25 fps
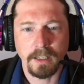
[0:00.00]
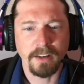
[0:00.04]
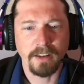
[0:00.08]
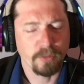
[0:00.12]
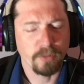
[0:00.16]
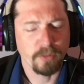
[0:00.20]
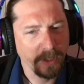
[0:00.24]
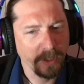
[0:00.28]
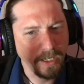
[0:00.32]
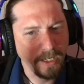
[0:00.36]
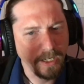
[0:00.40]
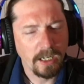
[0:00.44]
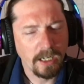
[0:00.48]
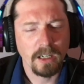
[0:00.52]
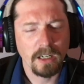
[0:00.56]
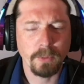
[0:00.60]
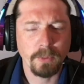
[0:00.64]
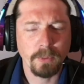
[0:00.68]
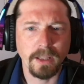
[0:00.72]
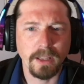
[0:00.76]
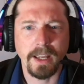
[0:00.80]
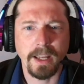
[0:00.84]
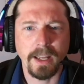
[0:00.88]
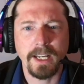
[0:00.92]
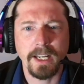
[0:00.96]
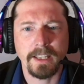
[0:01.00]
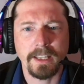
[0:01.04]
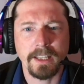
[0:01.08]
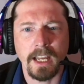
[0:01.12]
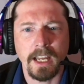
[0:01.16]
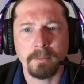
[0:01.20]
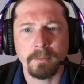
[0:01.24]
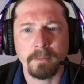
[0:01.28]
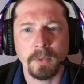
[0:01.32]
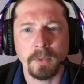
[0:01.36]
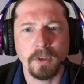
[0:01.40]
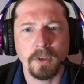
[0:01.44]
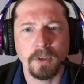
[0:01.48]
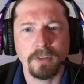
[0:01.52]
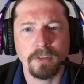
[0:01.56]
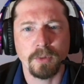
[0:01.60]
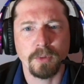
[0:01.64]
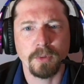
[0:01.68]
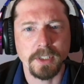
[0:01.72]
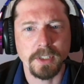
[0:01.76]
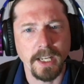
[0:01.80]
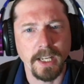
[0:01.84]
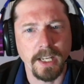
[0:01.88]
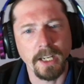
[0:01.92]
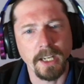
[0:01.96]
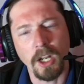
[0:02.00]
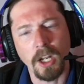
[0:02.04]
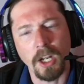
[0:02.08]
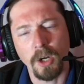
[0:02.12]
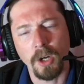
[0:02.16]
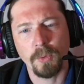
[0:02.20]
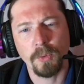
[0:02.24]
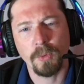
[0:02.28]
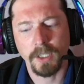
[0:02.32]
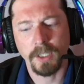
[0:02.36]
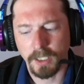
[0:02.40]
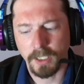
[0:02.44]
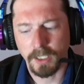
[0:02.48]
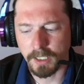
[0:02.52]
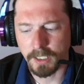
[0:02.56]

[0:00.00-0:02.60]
we're here, we like that move, we're saying, oh, we're going to